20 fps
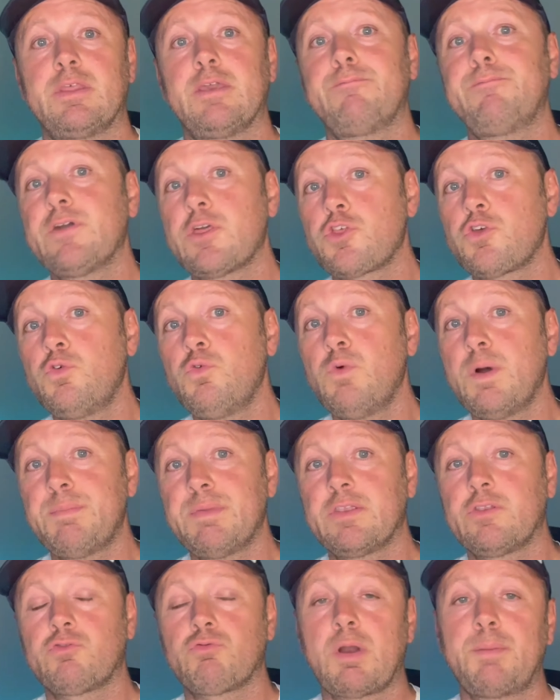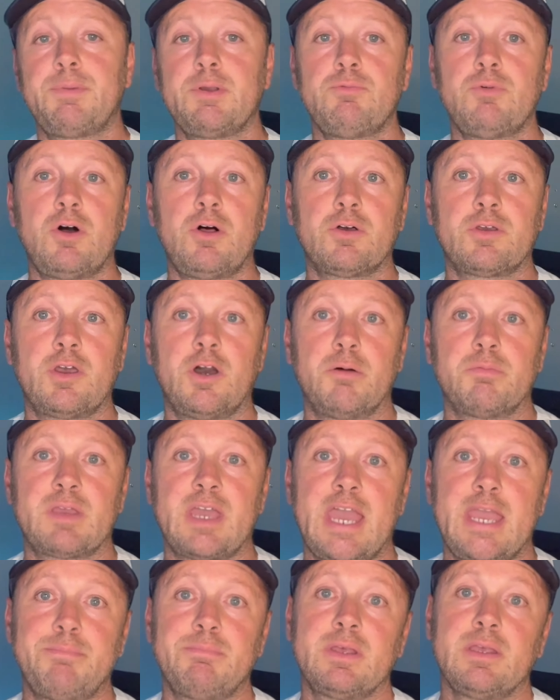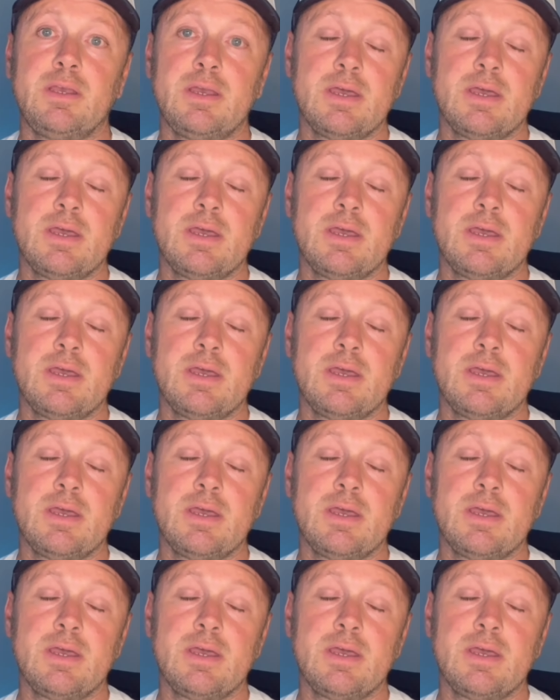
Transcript: The official Women's Rugby World Cup game